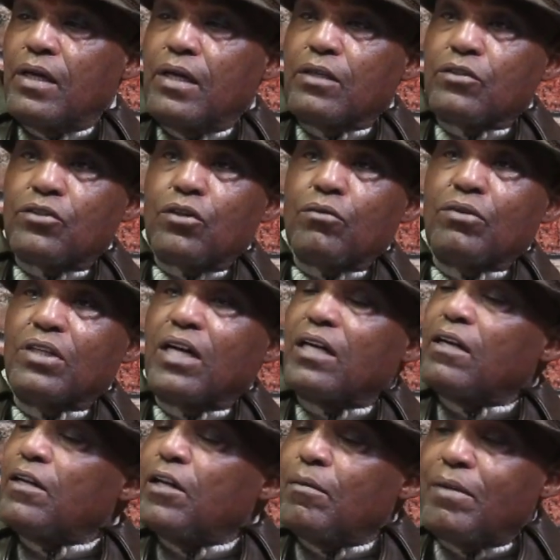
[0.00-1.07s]
So none
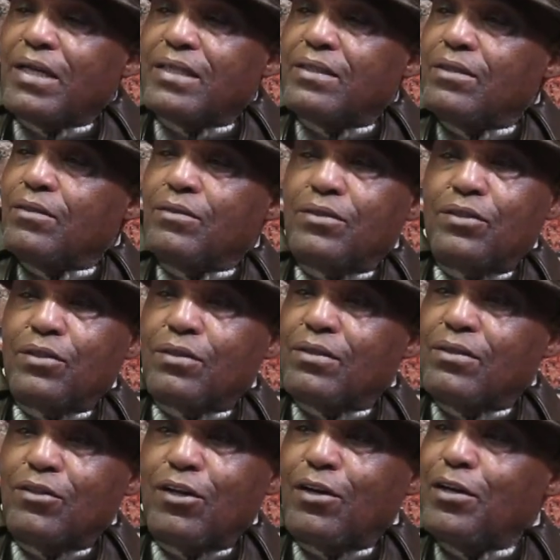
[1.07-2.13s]
of
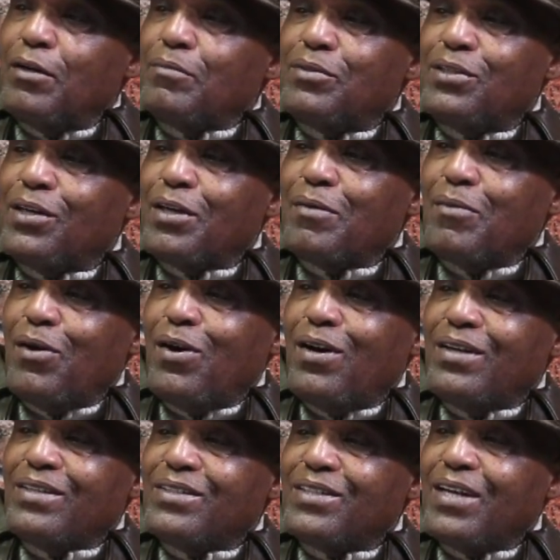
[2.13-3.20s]
them took him on
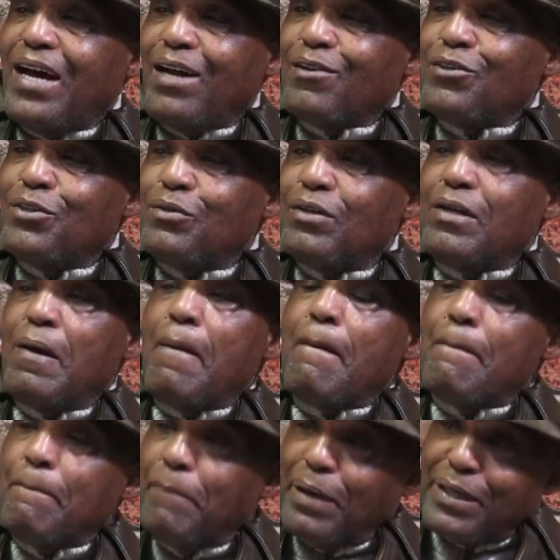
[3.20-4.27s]
and said, "I'll do it,"
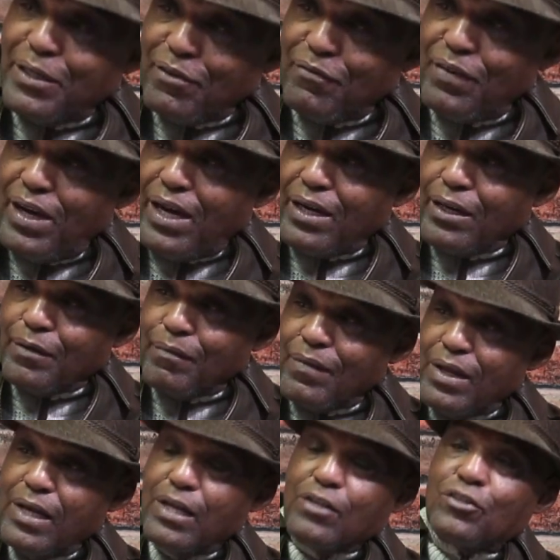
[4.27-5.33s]
but Nevada.
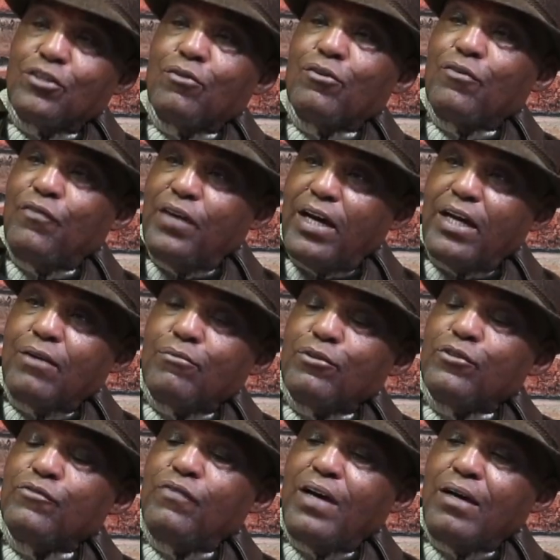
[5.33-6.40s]
So Nevada
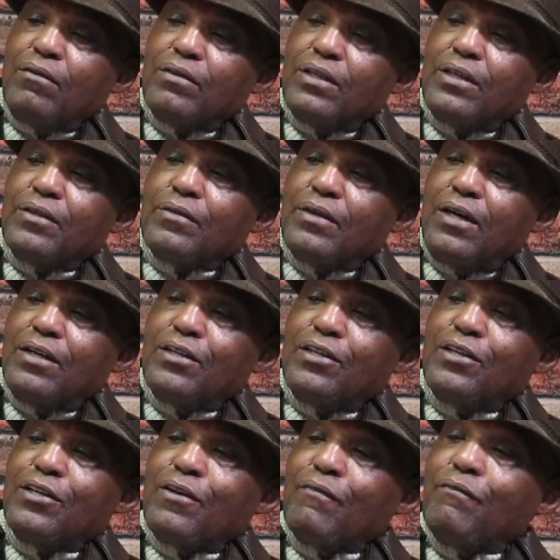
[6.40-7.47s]
was founded under
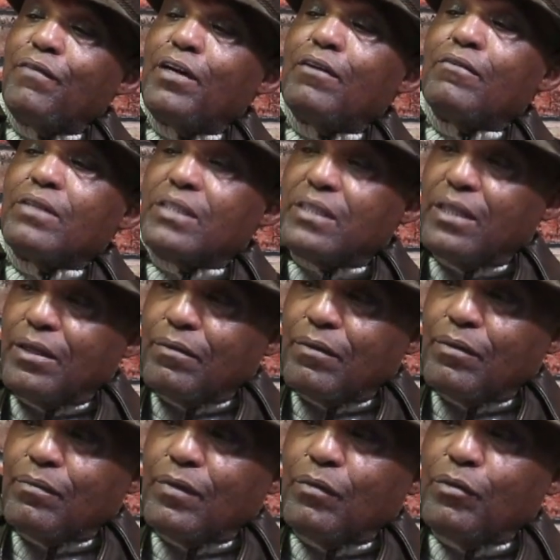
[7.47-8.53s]
the Confederacy,
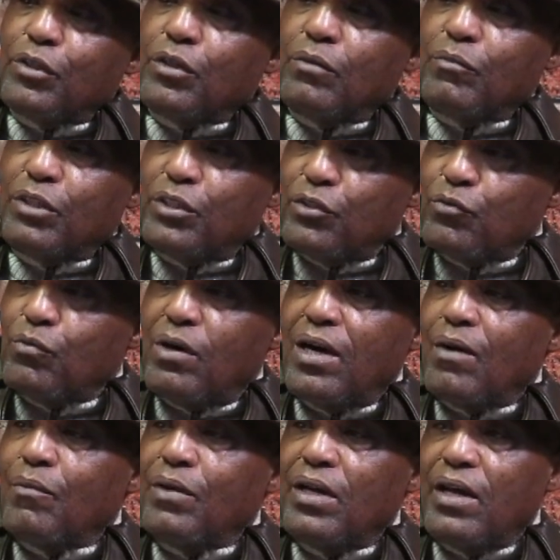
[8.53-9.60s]
which is why
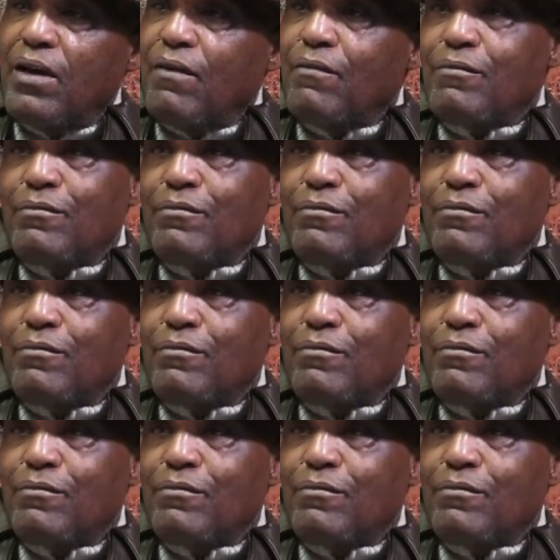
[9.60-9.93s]
we have